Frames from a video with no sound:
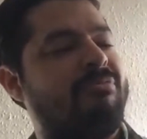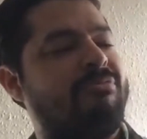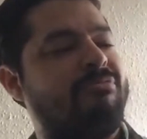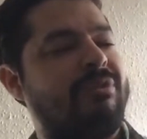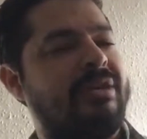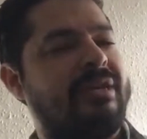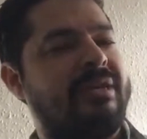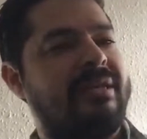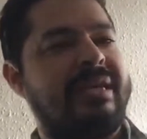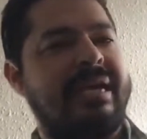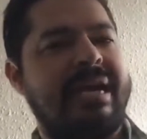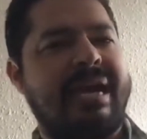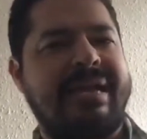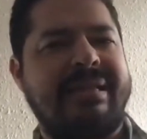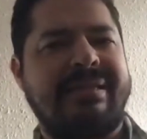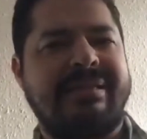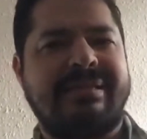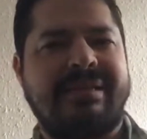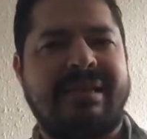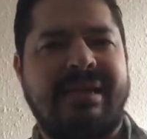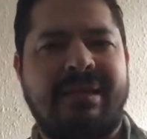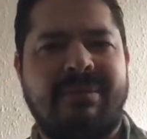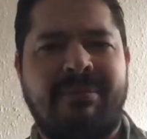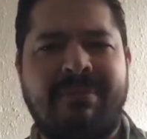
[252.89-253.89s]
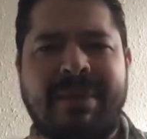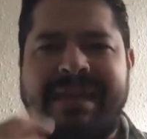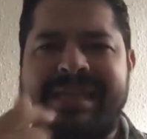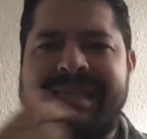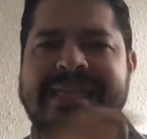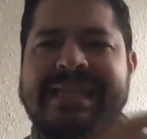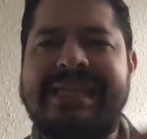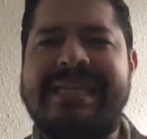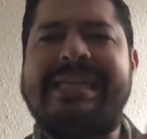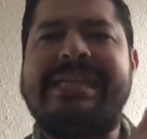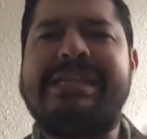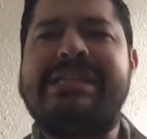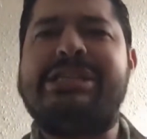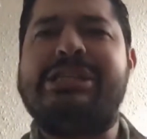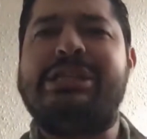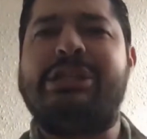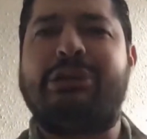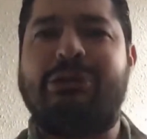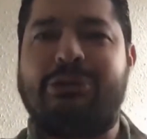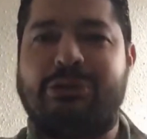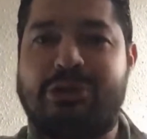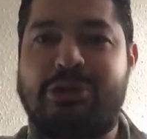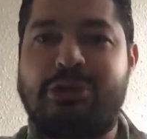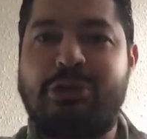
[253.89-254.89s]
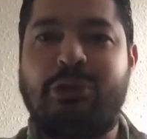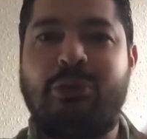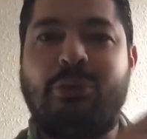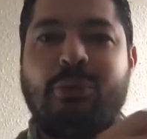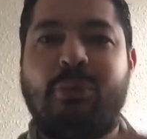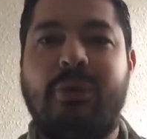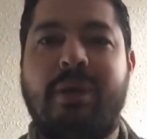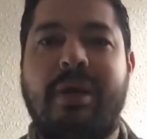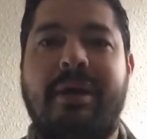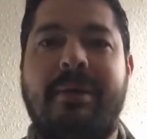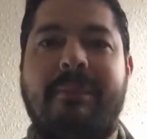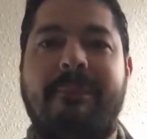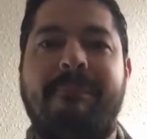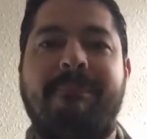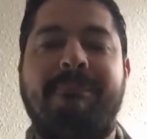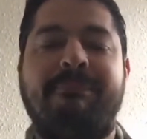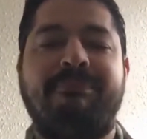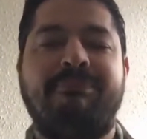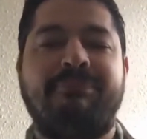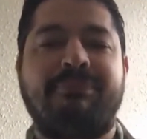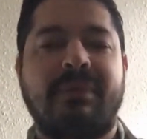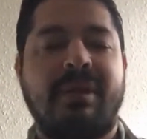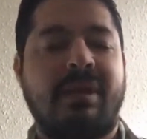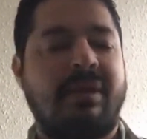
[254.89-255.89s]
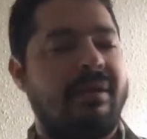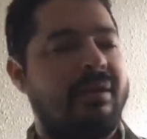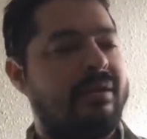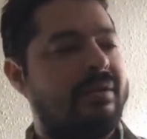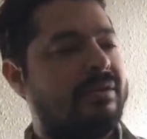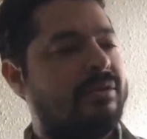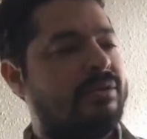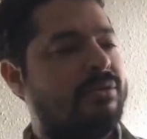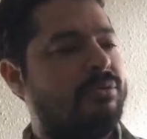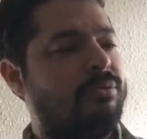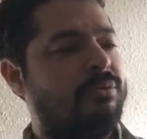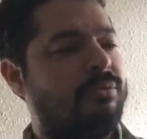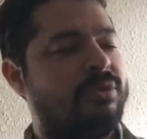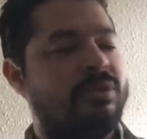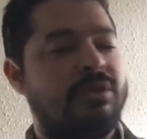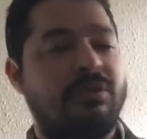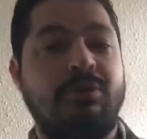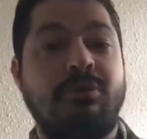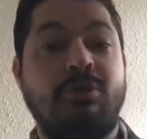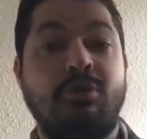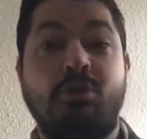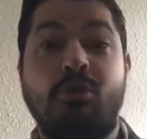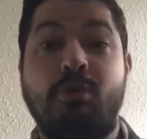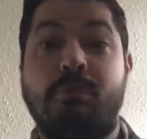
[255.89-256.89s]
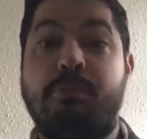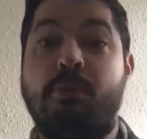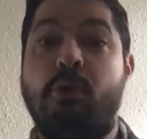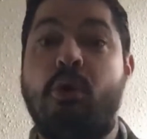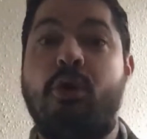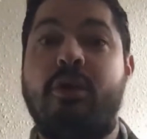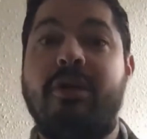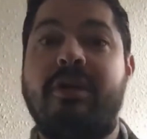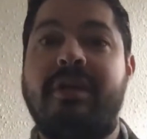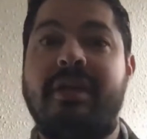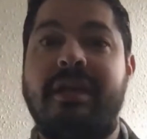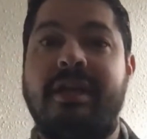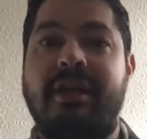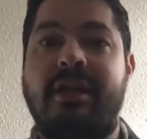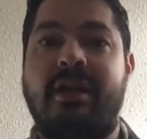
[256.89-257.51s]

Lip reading: really adds it, makes it easier to do the book.